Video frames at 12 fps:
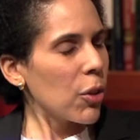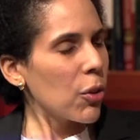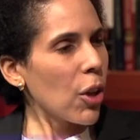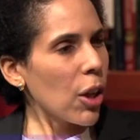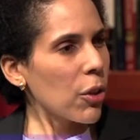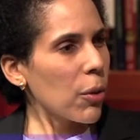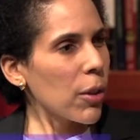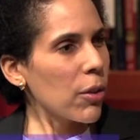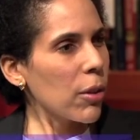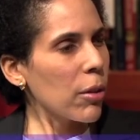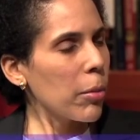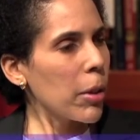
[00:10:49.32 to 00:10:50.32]
you talk to us
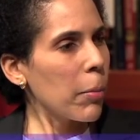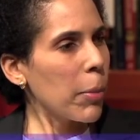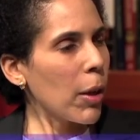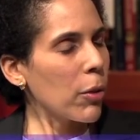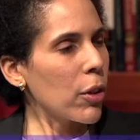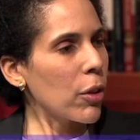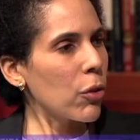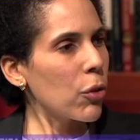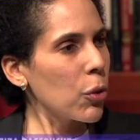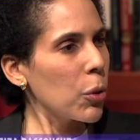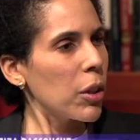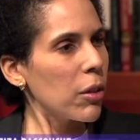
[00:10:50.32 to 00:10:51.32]
a little bit about the
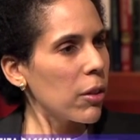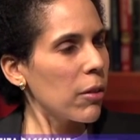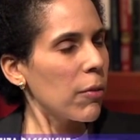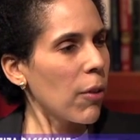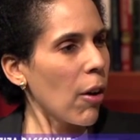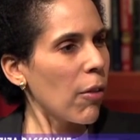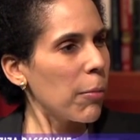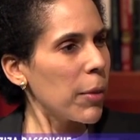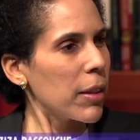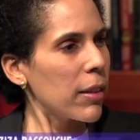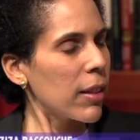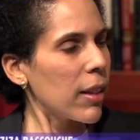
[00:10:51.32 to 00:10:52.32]
student
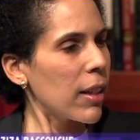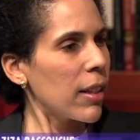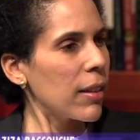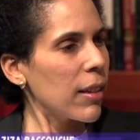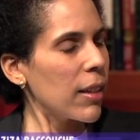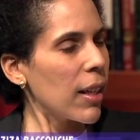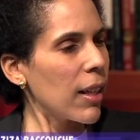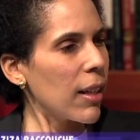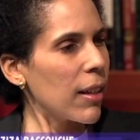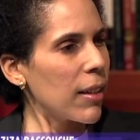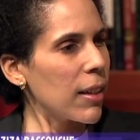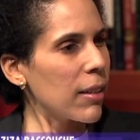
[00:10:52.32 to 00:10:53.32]
involvement in
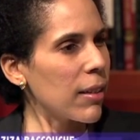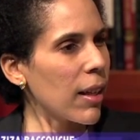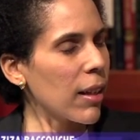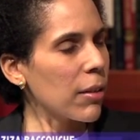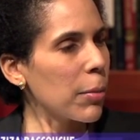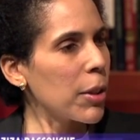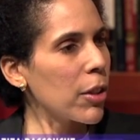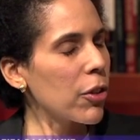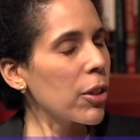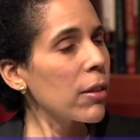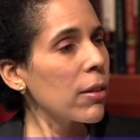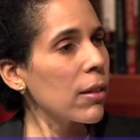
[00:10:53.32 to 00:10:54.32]
these
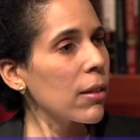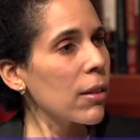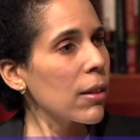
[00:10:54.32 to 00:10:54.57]
expeditions?